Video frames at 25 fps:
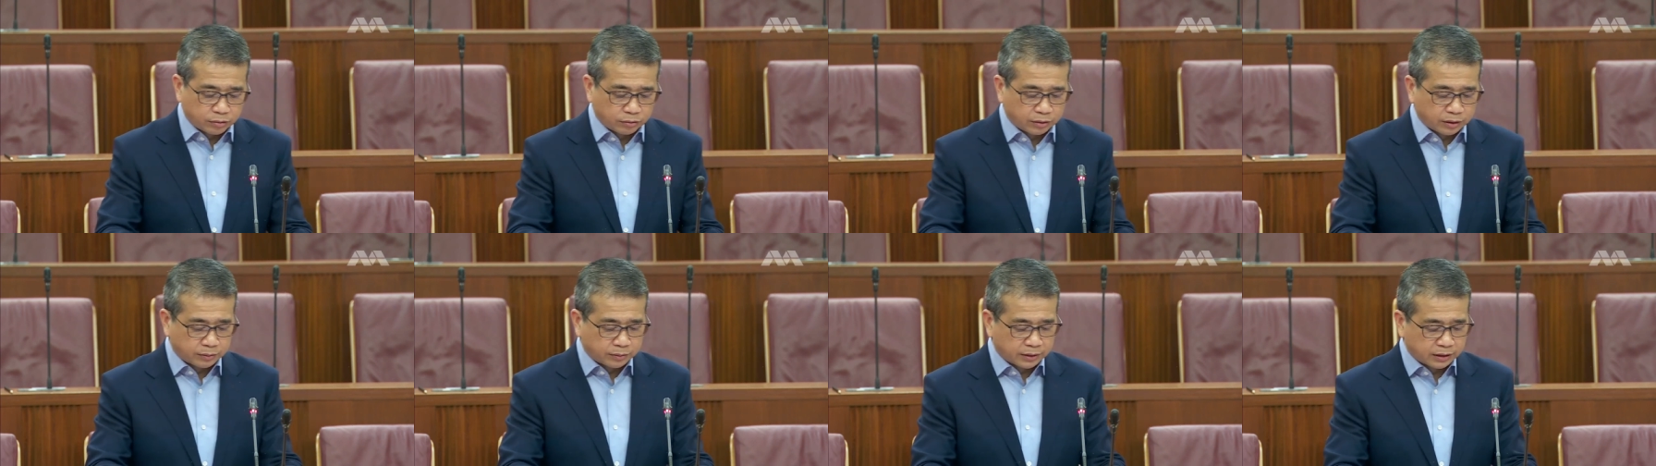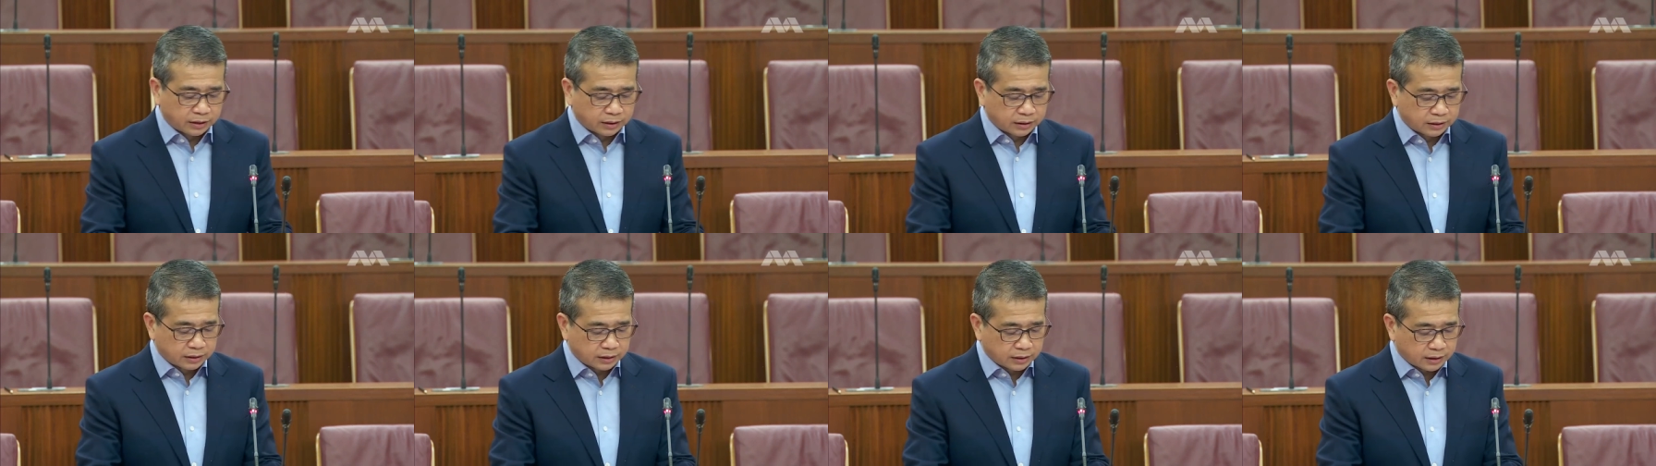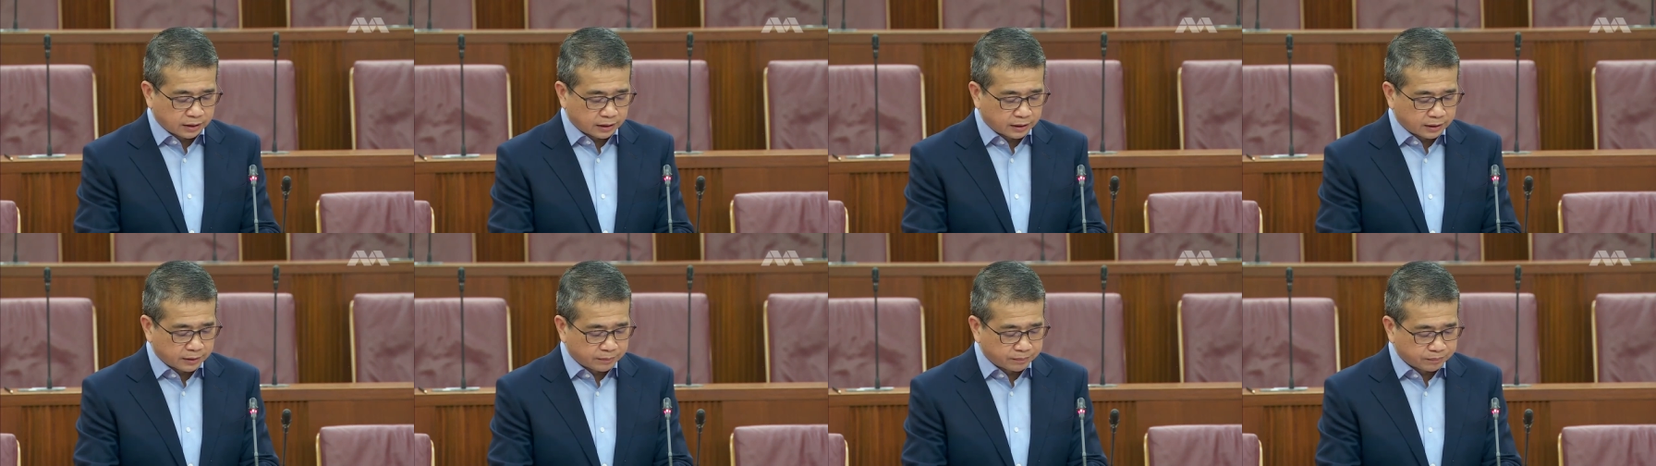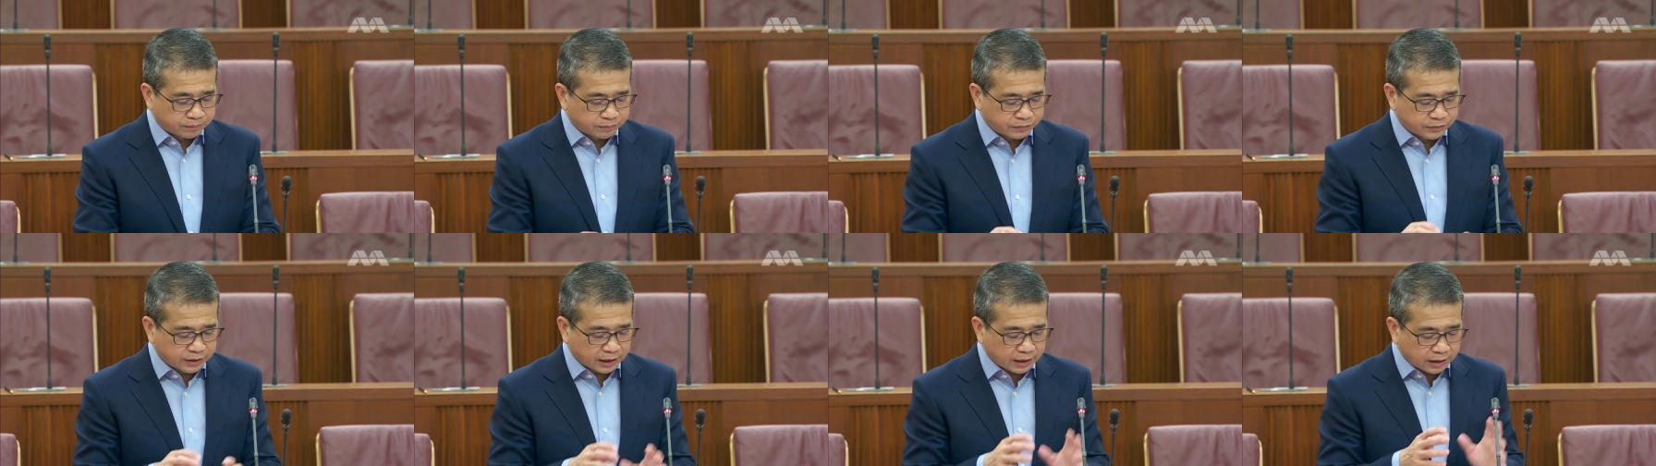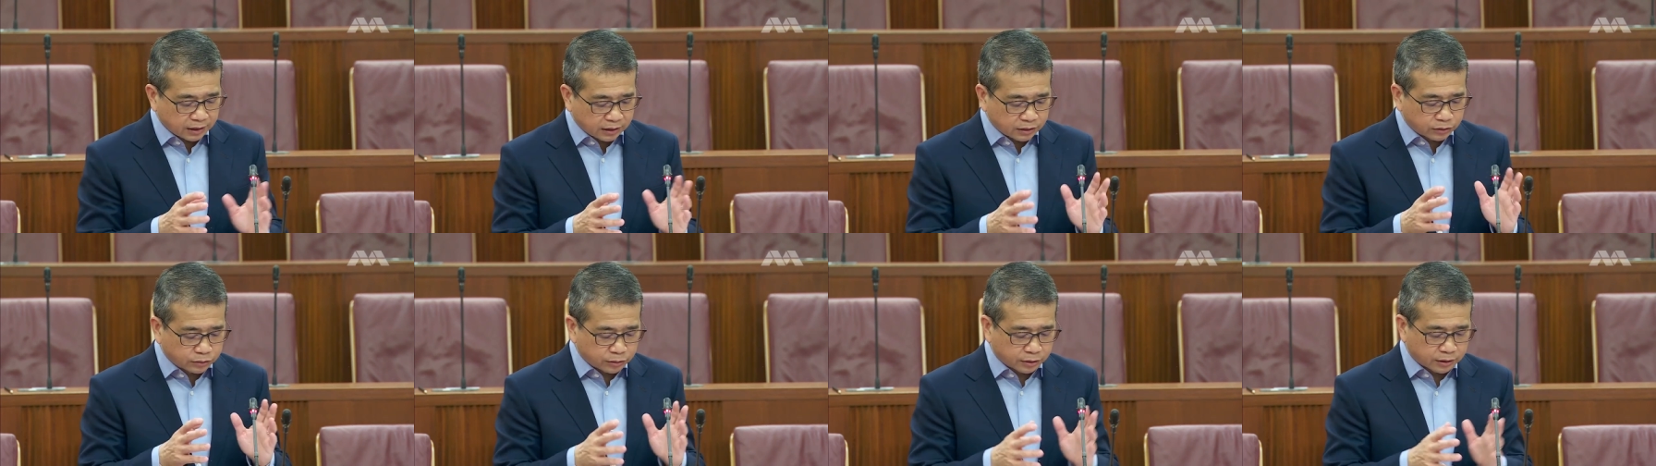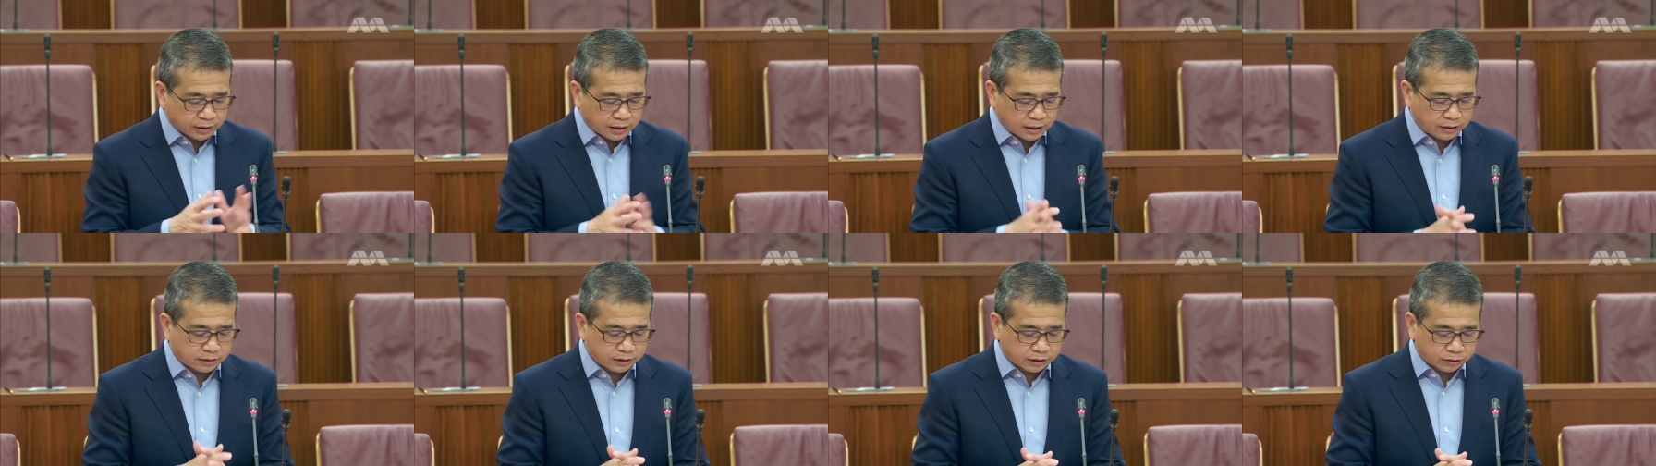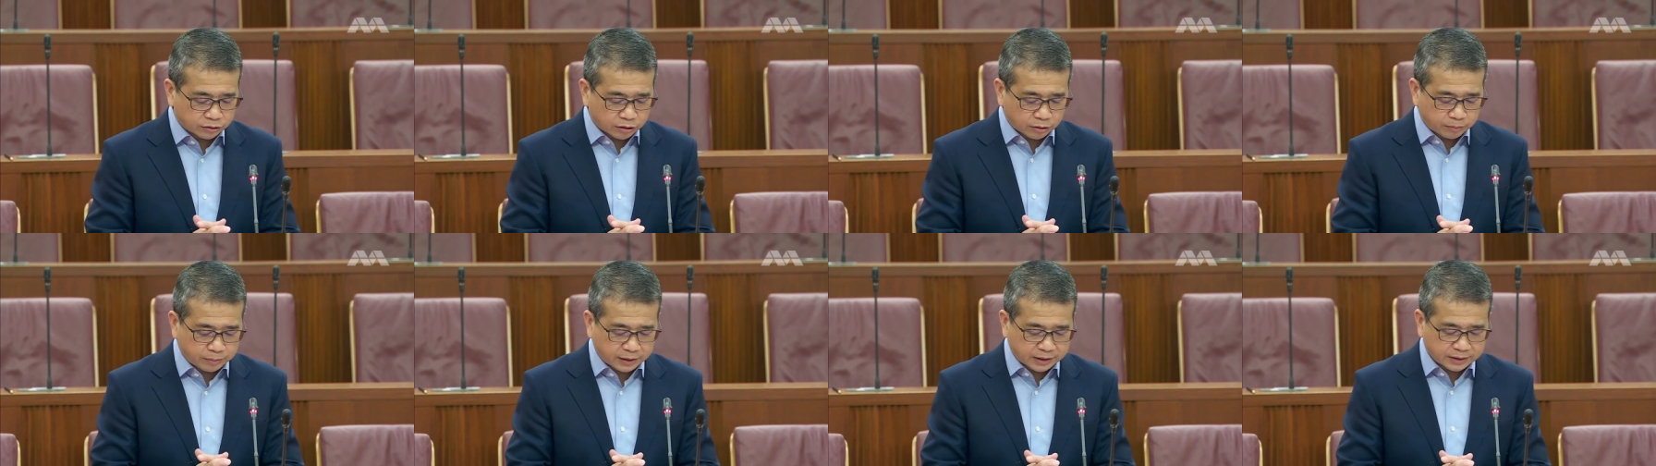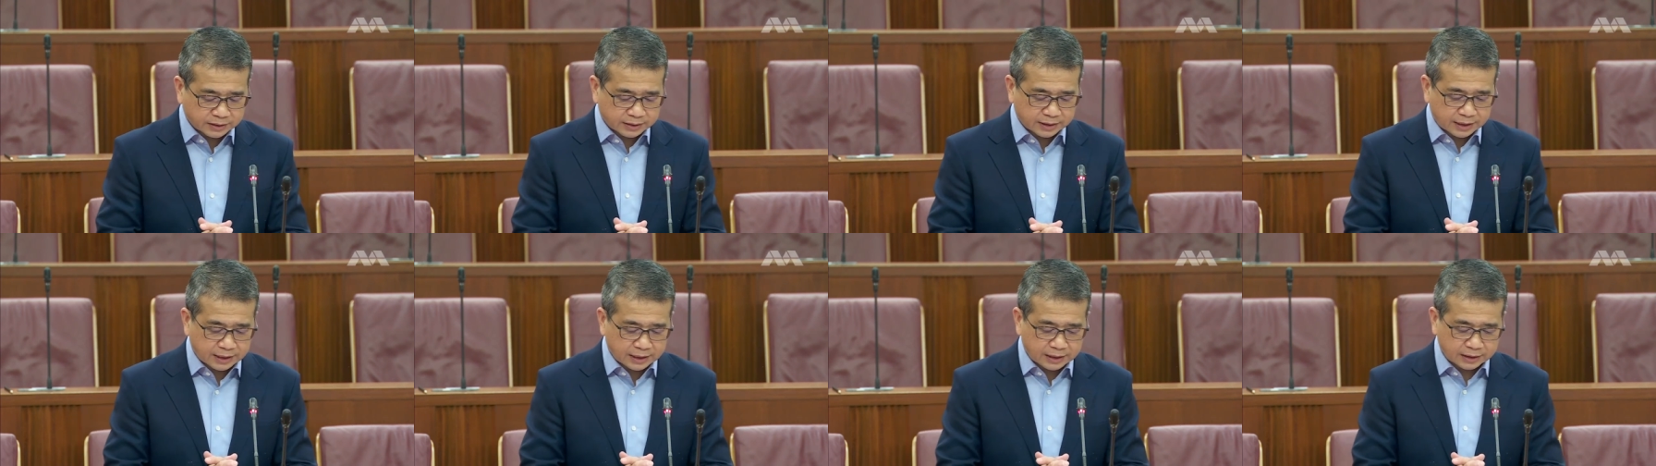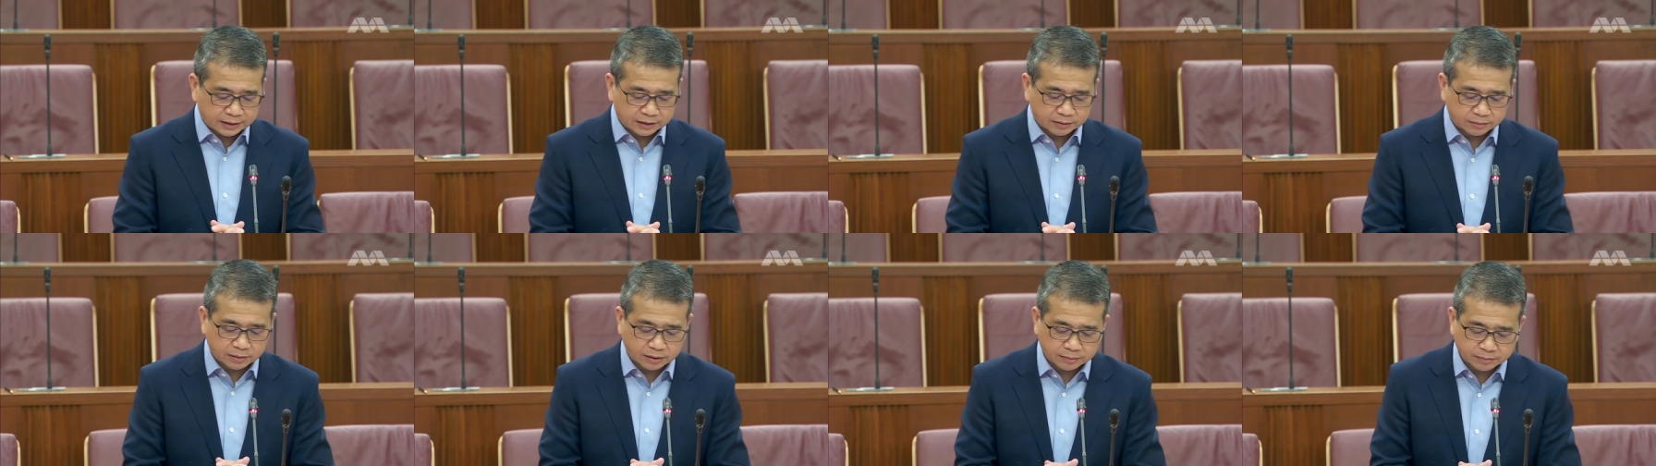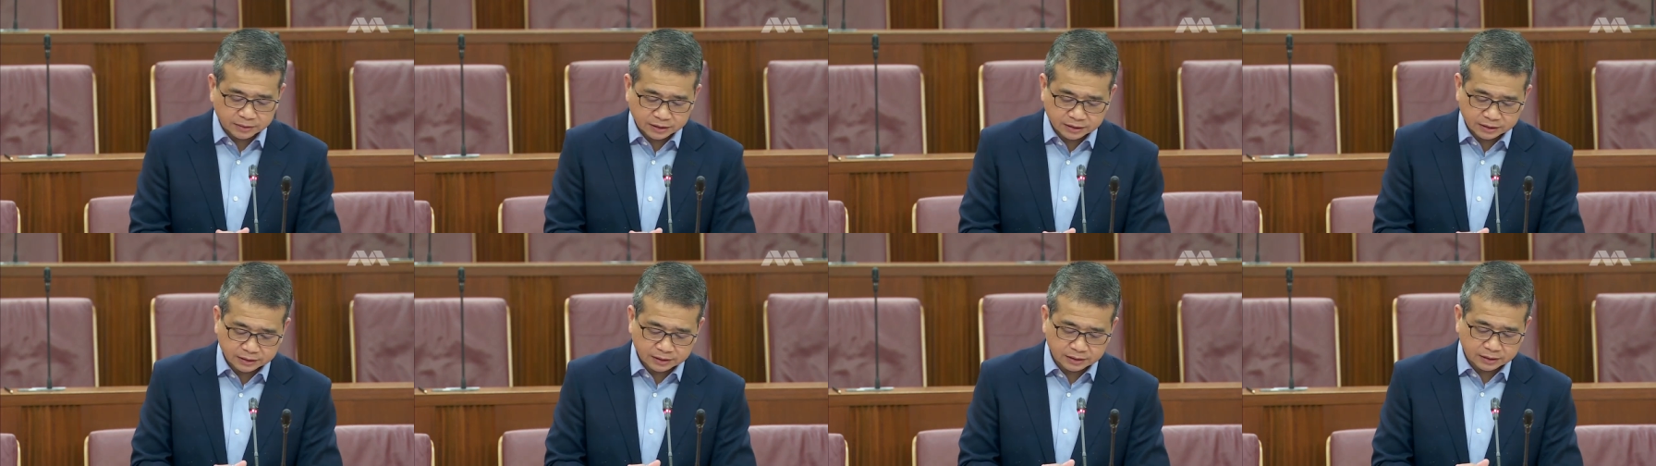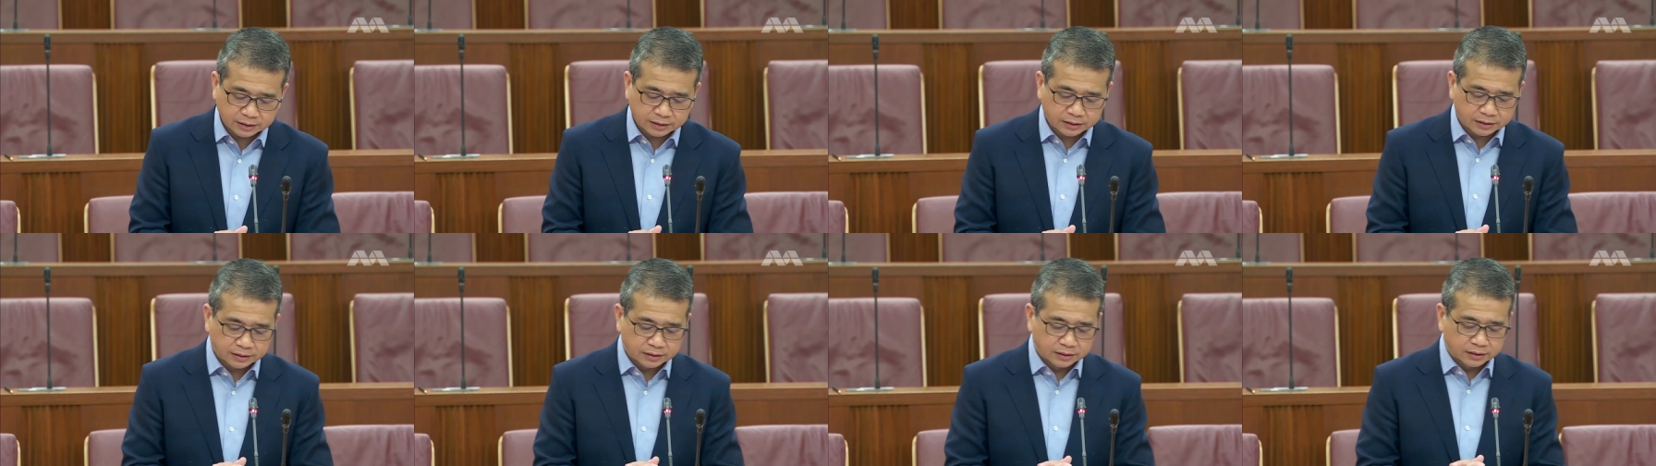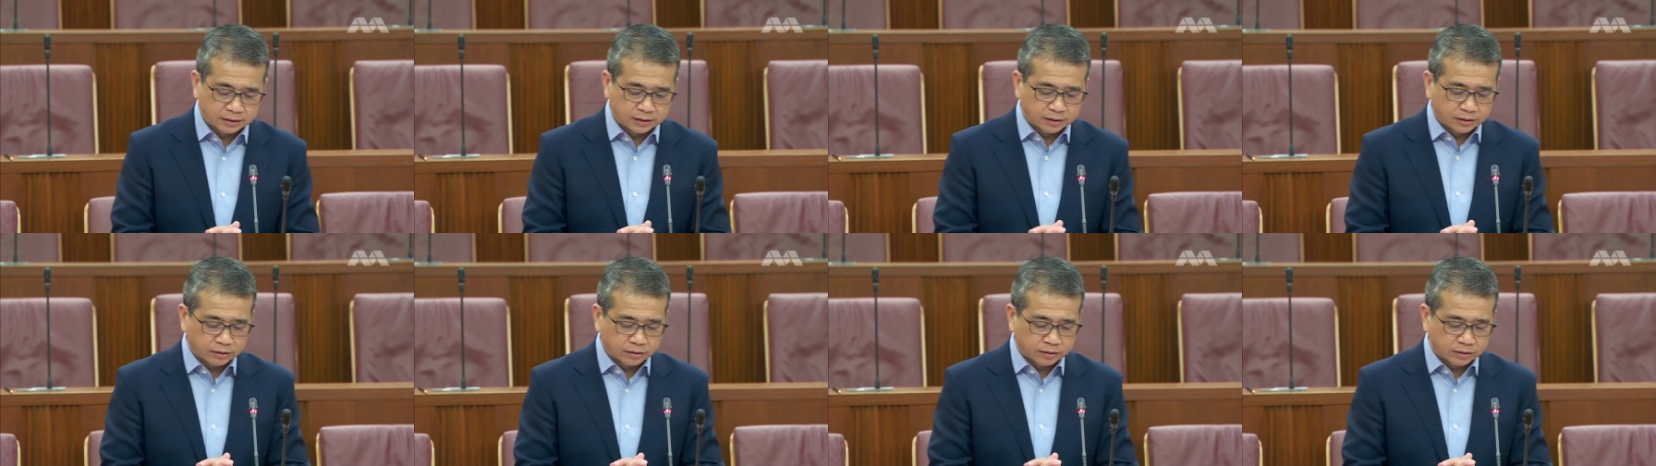we will um, take into account the topics highlighted by Mr.